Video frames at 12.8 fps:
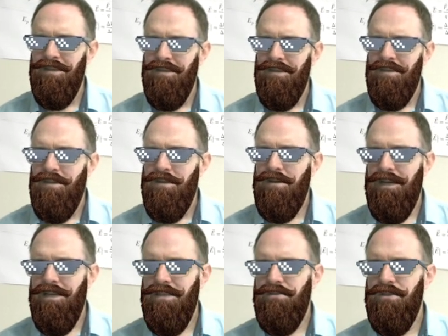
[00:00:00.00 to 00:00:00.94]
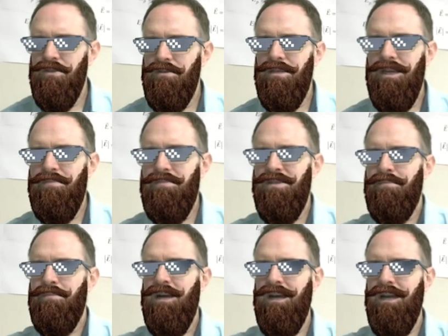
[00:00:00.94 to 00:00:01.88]
All right, so two types of
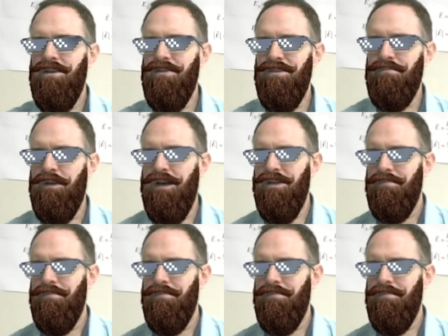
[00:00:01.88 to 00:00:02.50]
pions are modeled